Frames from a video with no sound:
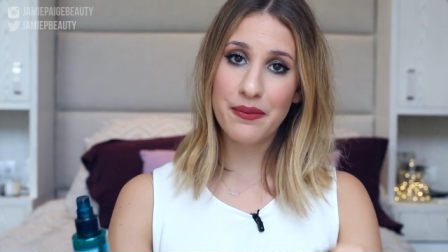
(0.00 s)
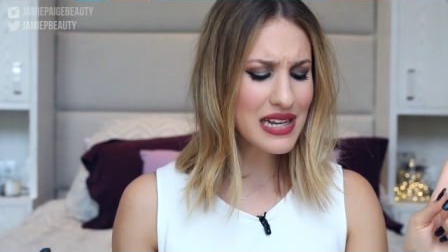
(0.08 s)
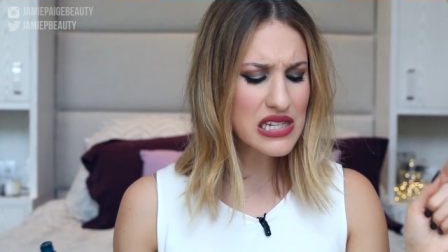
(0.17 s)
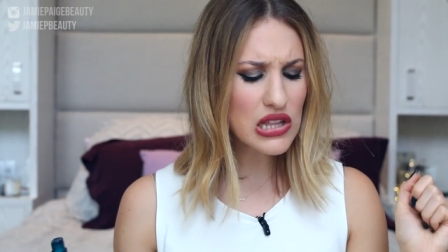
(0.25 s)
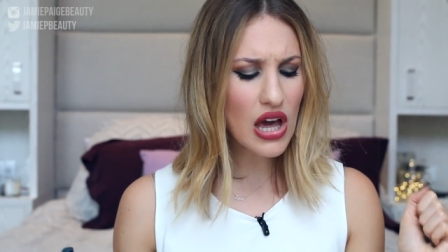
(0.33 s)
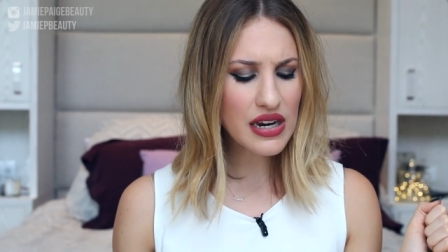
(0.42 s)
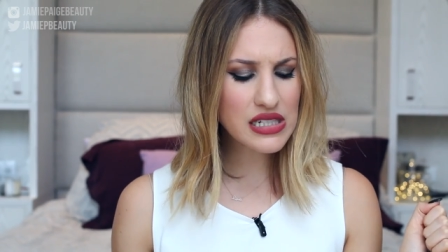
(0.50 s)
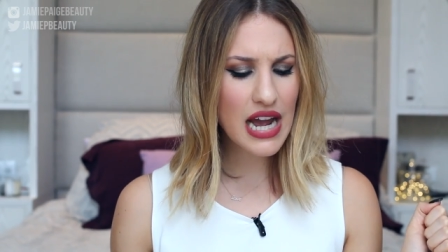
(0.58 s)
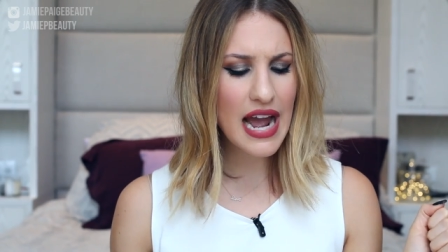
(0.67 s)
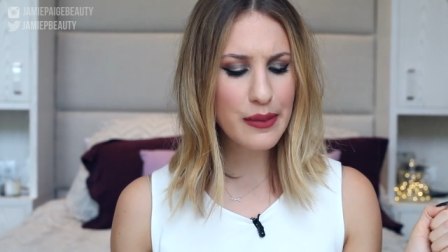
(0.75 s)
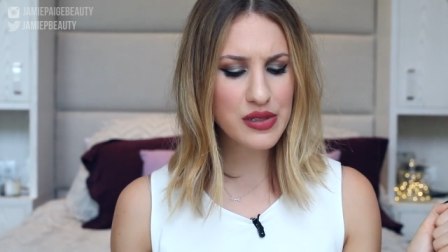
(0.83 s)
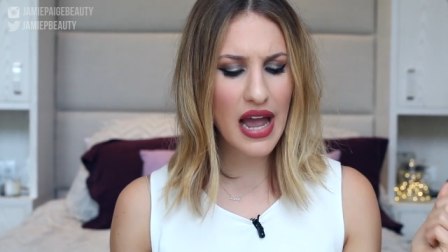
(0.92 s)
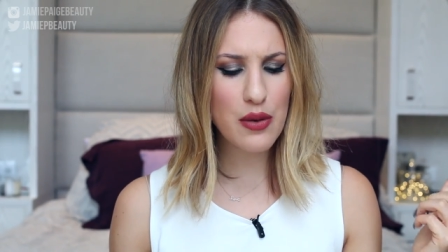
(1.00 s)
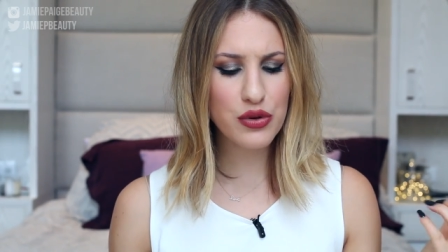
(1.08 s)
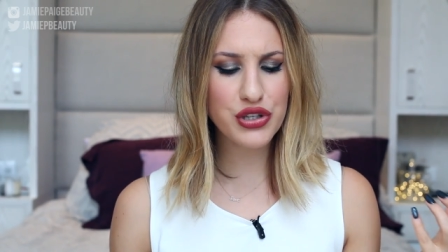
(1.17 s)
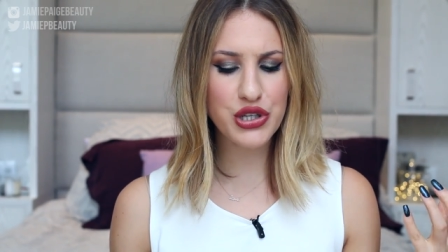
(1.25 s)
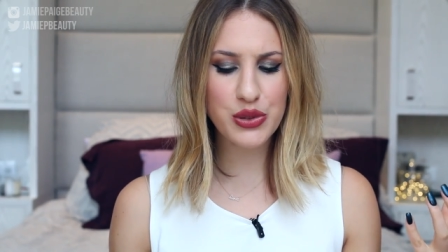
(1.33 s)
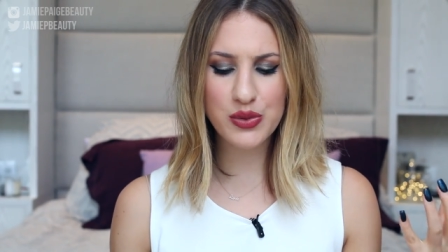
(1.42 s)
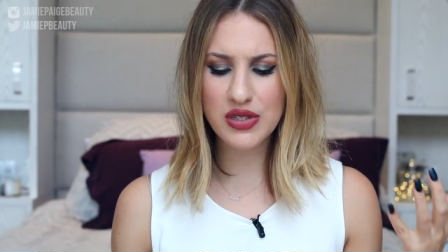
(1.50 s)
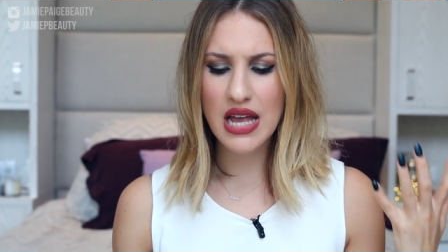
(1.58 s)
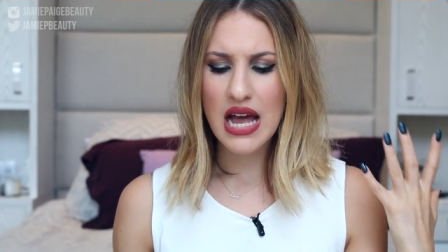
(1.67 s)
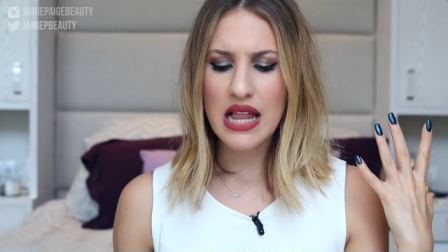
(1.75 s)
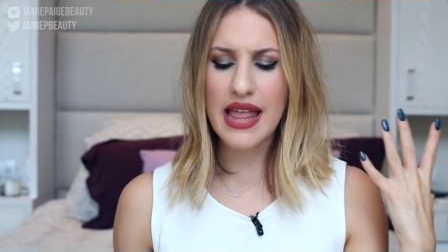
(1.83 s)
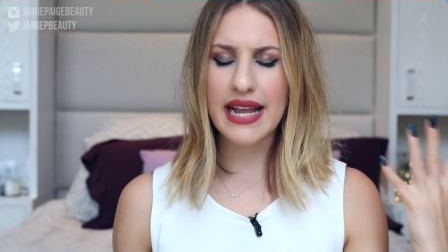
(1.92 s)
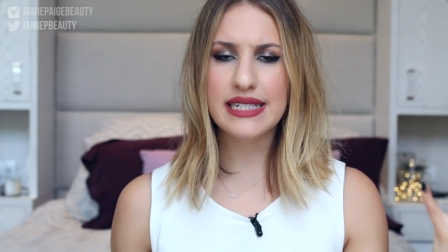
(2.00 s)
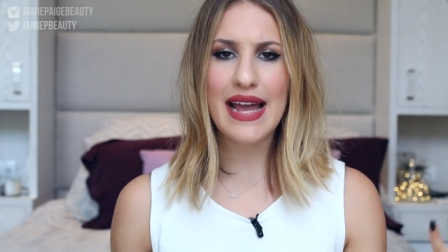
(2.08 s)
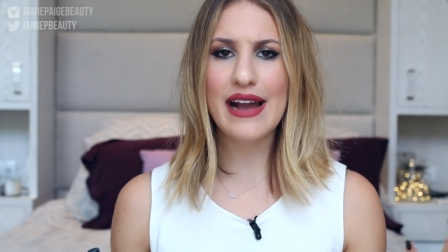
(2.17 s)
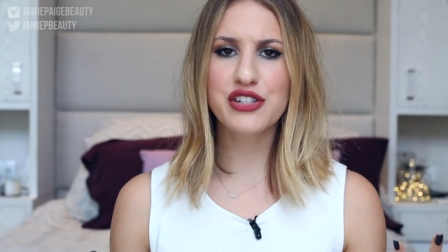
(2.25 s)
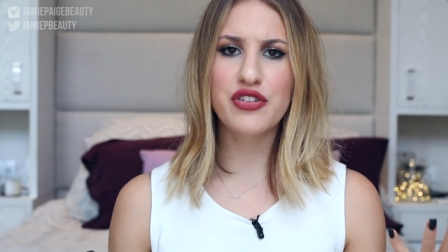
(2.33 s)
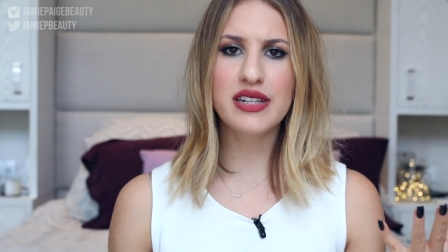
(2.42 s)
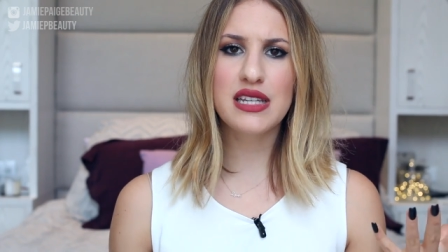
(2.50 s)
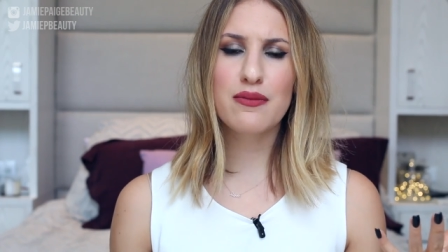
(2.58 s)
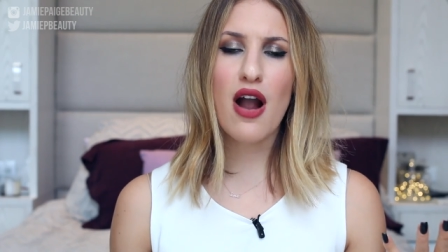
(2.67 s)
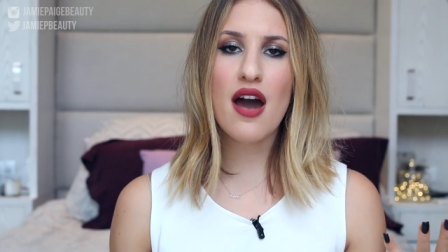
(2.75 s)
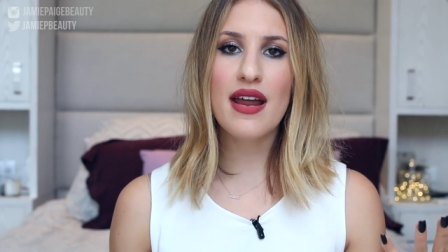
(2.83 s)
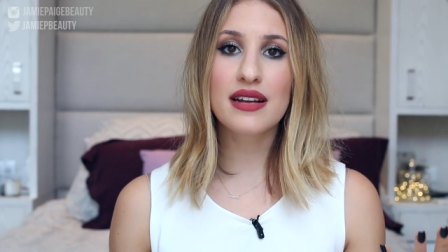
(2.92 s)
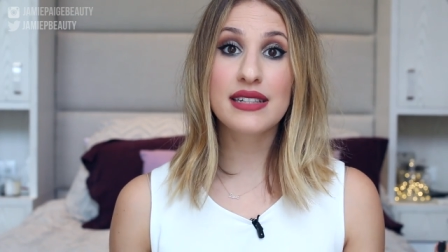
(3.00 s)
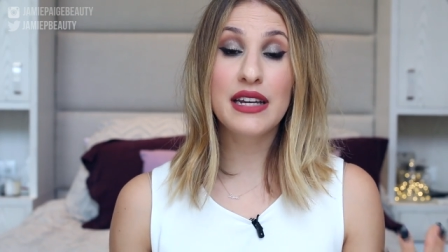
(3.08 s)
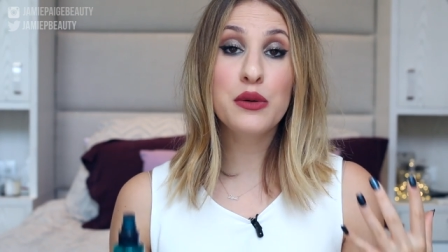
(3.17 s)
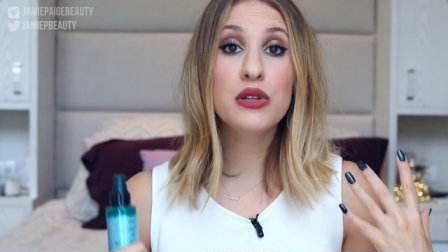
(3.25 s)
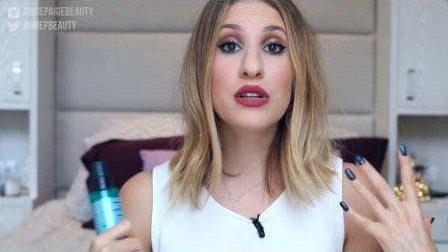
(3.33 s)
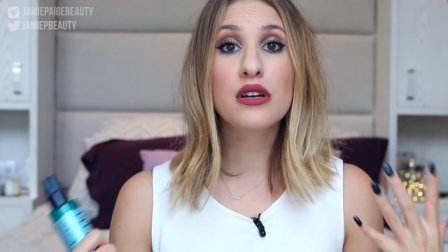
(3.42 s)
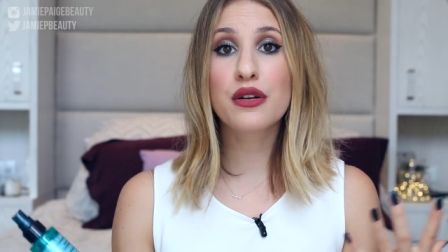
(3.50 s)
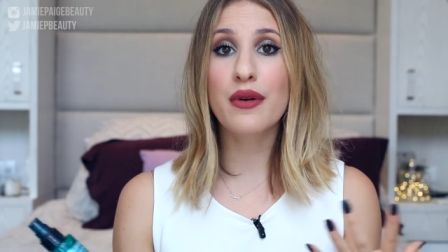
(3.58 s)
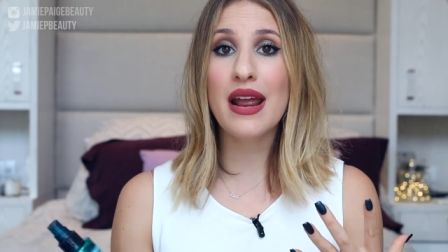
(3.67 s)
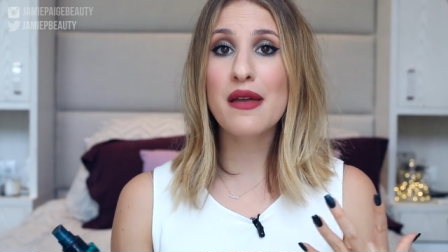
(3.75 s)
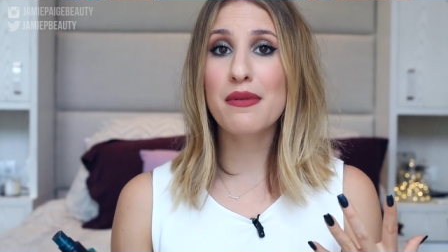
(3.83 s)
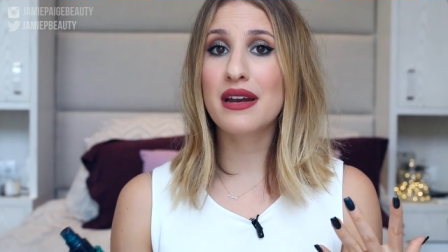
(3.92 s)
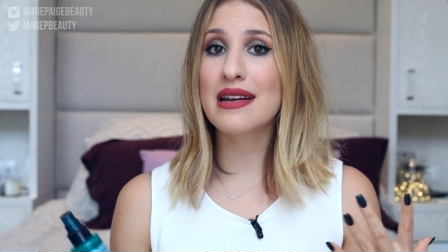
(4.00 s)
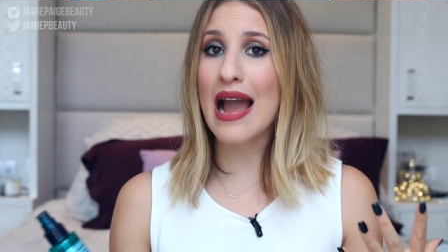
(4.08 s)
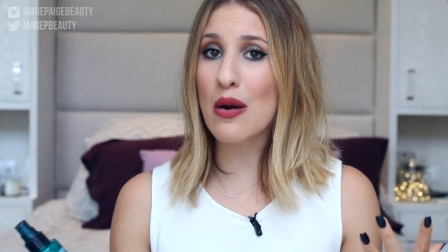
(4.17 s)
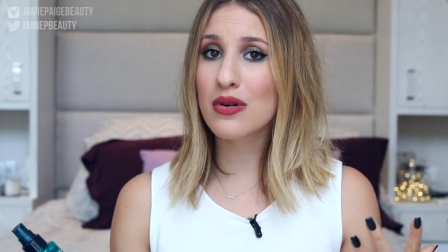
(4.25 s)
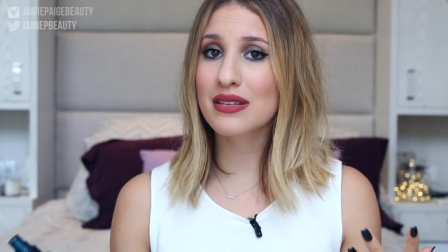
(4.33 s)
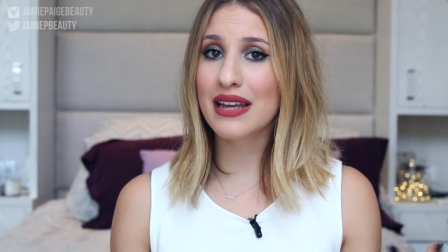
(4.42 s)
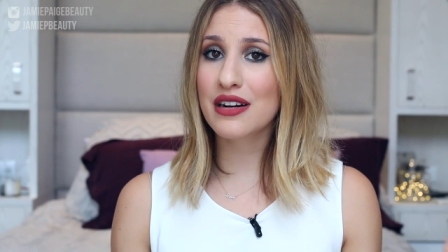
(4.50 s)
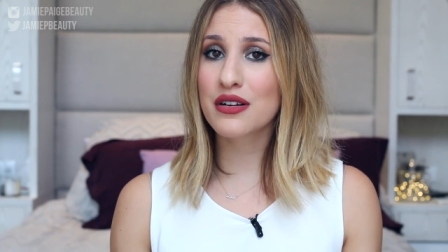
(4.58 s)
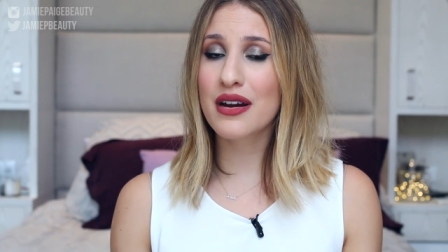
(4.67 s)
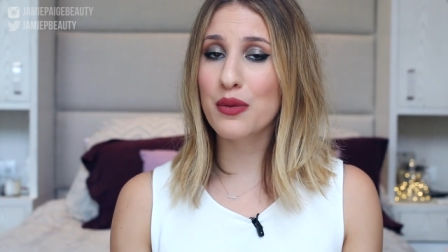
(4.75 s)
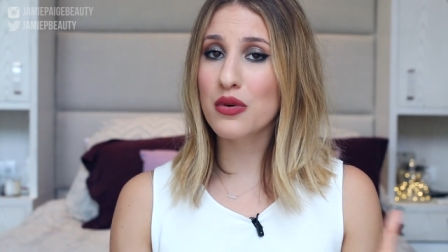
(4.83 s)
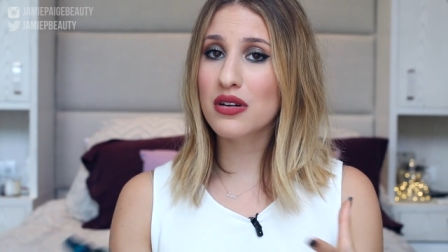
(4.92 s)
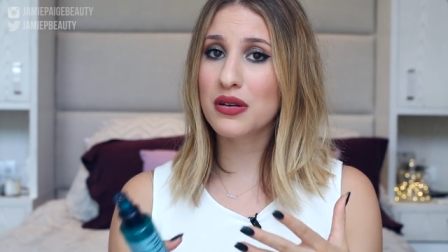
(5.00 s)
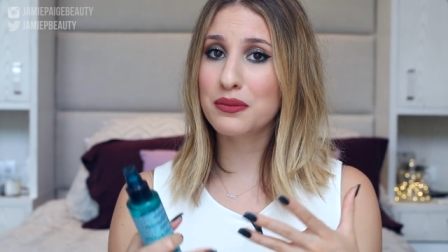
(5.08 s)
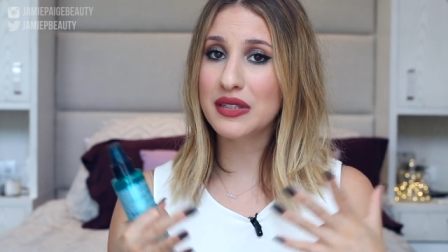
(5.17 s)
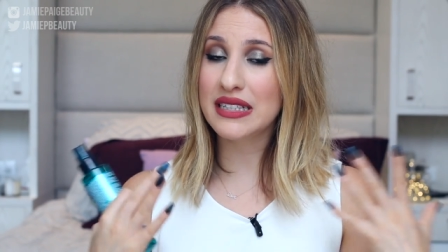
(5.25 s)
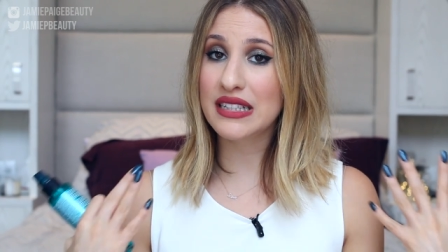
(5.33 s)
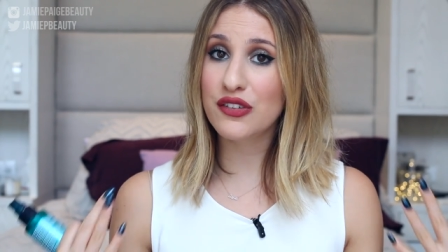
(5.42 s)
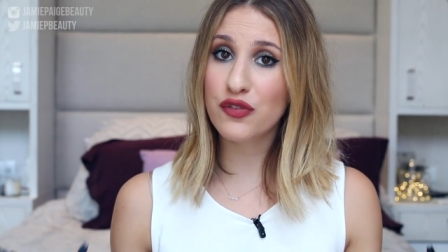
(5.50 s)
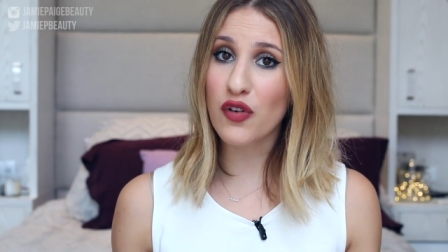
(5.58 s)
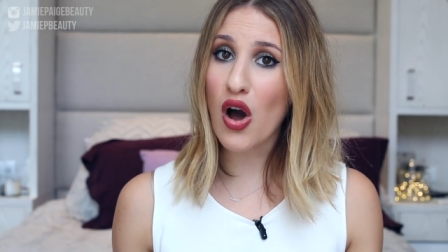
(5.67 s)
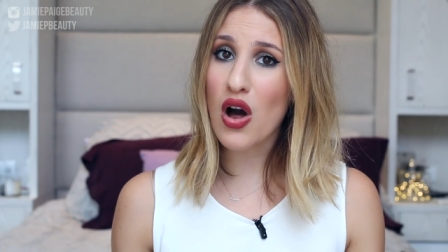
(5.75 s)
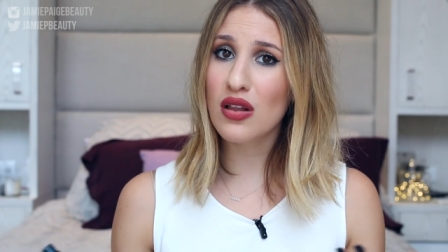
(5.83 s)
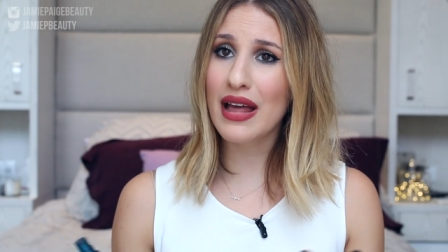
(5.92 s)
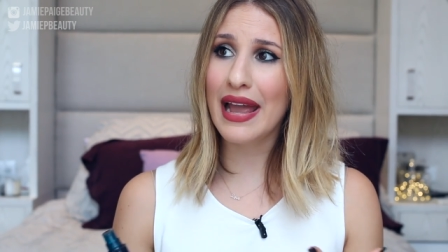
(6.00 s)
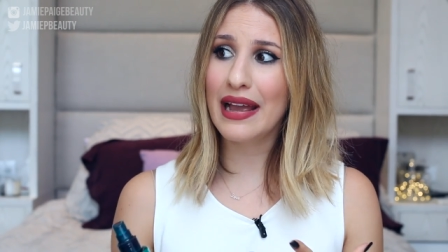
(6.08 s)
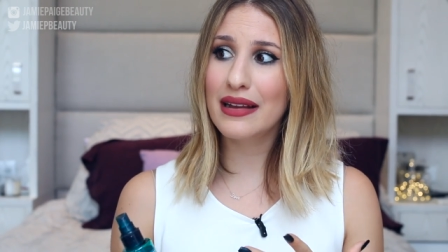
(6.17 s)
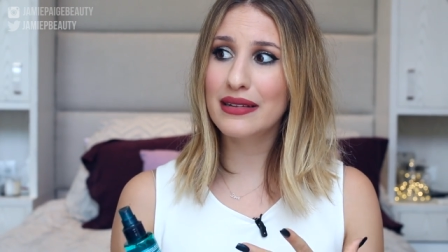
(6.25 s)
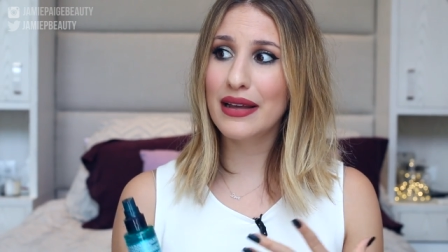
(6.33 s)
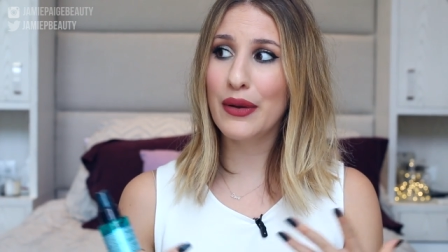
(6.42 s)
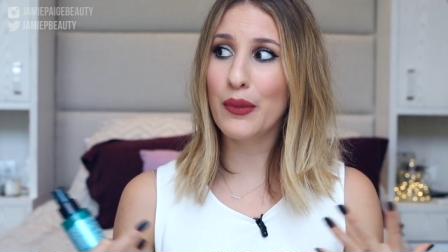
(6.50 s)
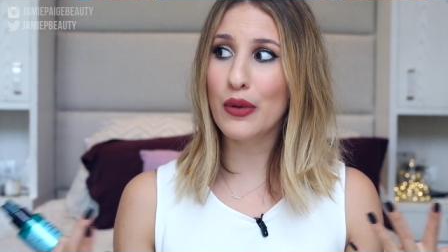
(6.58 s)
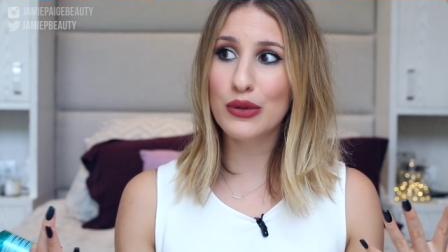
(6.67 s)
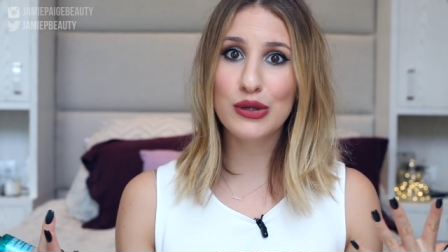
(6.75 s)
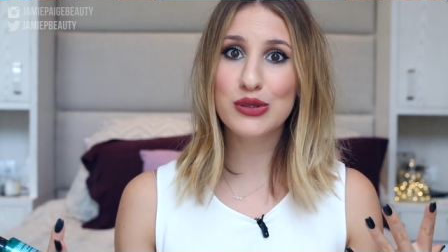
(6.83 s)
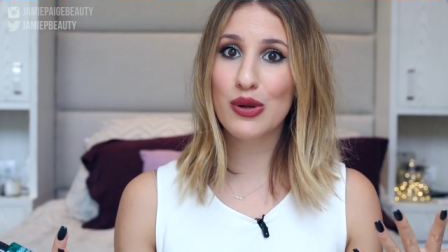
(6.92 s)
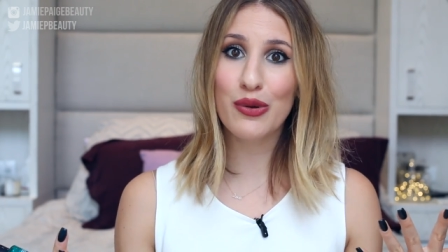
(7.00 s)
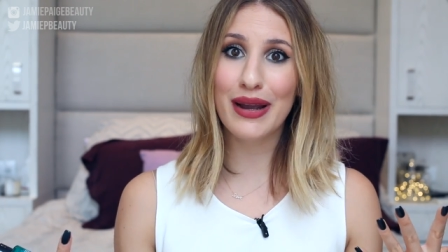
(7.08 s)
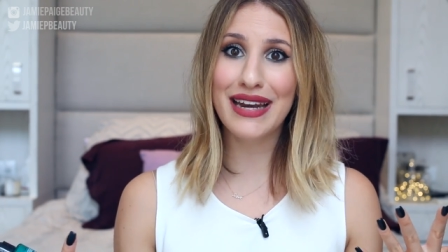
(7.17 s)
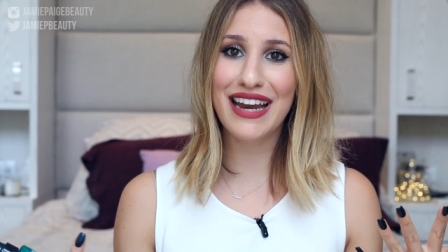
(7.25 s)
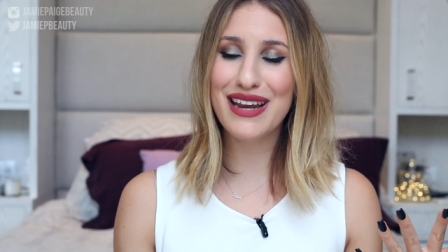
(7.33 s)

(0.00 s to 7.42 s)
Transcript: Because a lot of times I will use like a texturizing product and it will look great, but an hour later it will completely fall and it won't look so great